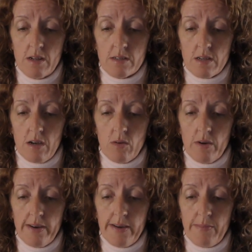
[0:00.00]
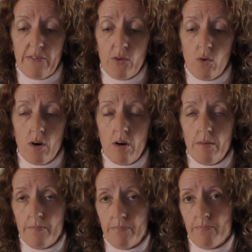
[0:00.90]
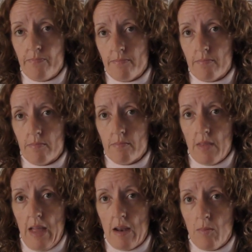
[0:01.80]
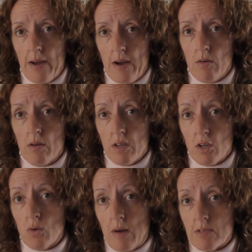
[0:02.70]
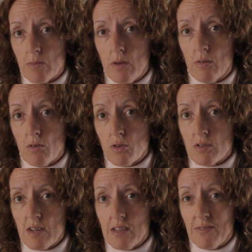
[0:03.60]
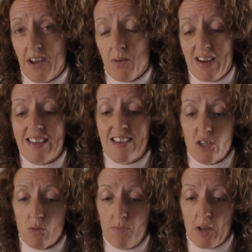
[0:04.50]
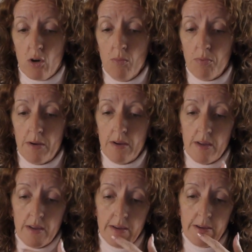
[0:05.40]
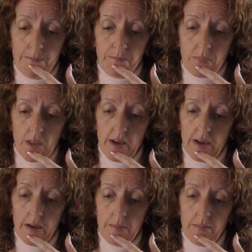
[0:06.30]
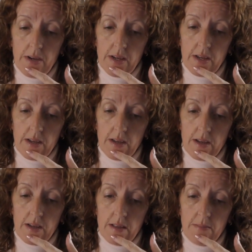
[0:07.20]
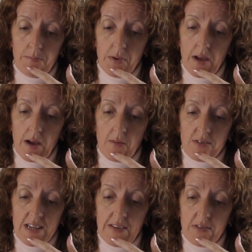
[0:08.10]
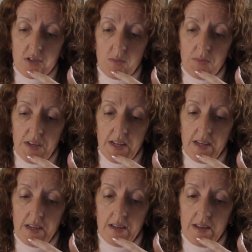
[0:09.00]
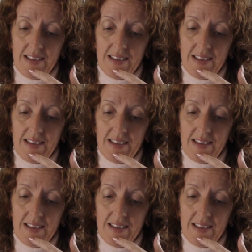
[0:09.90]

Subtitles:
So if you are out and about and you do happen to be across the other side of the fairway, they should pick up. But obviously if there's something...